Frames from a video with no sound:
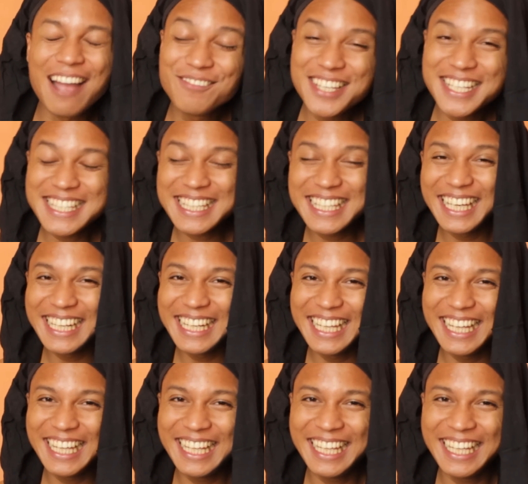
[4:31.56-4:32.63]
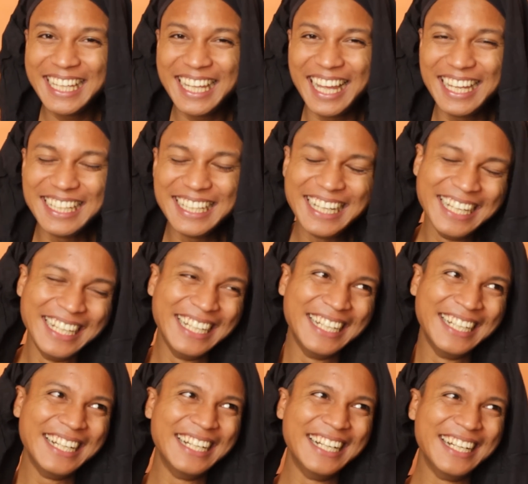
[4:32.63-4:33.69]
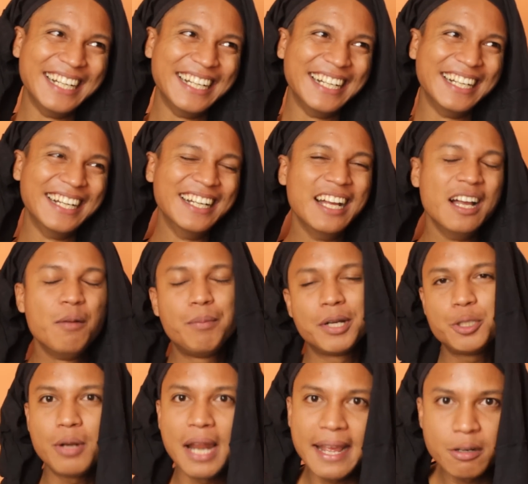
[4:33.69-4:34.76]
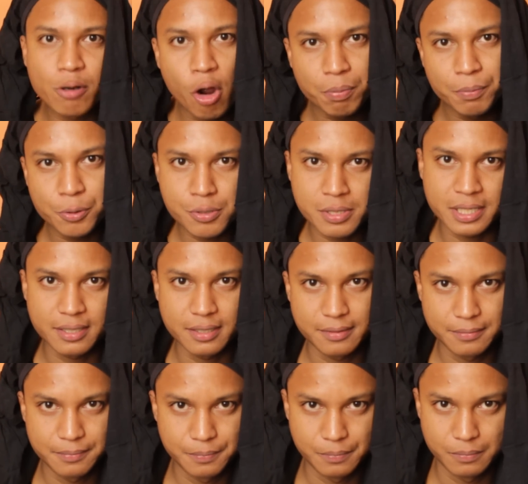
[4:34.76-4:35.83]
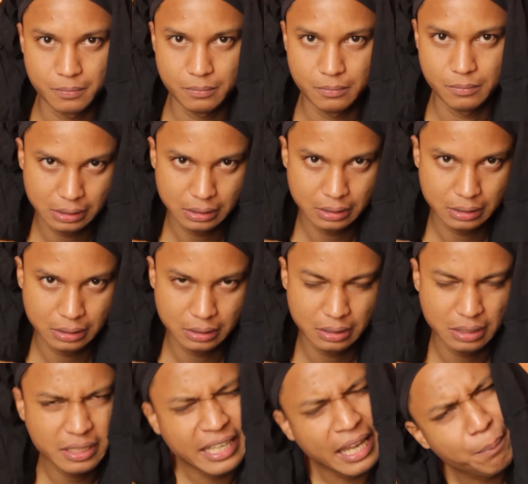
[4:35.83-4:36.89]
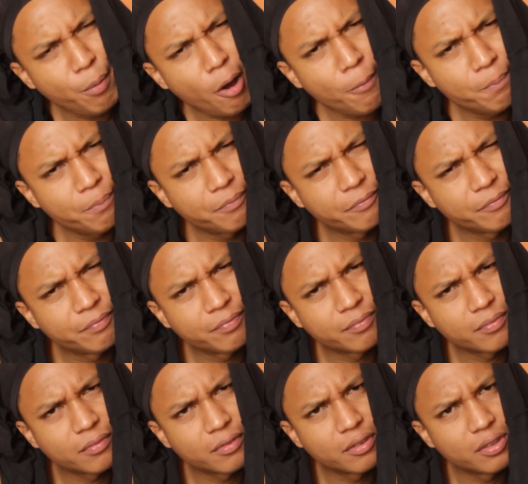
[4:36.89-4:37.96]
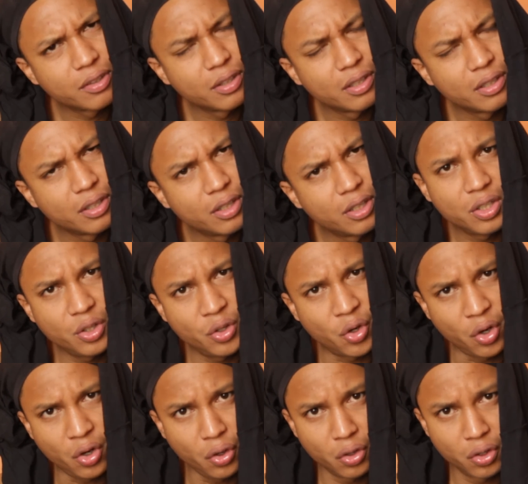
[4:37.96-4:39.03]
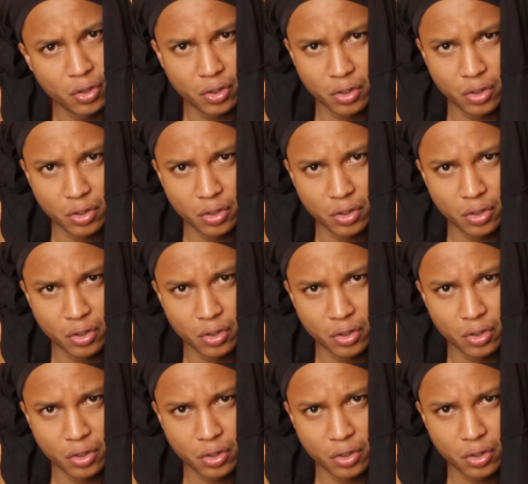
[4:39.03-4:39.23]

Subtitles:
I'm just kidding. But you like rock music? K-pop? No?